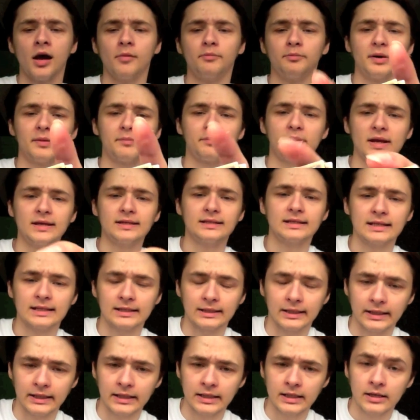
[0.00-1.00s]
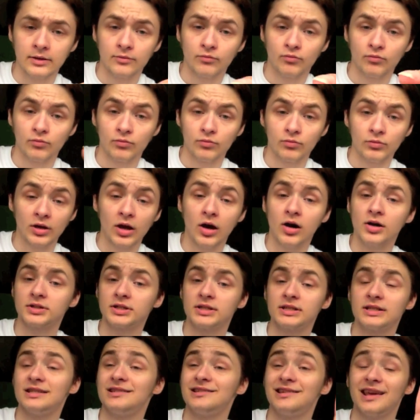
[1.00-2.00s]
But basically, the
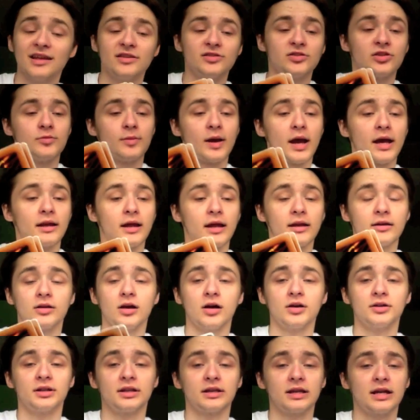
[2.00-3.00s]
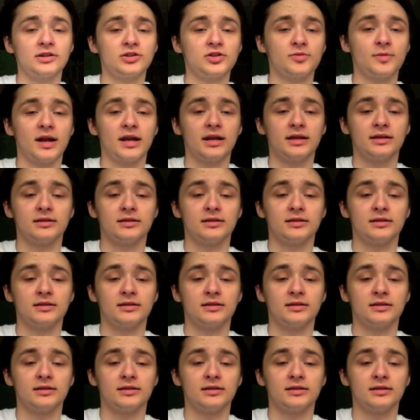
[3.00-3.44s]
artist is Genzo Man, and Genzo Man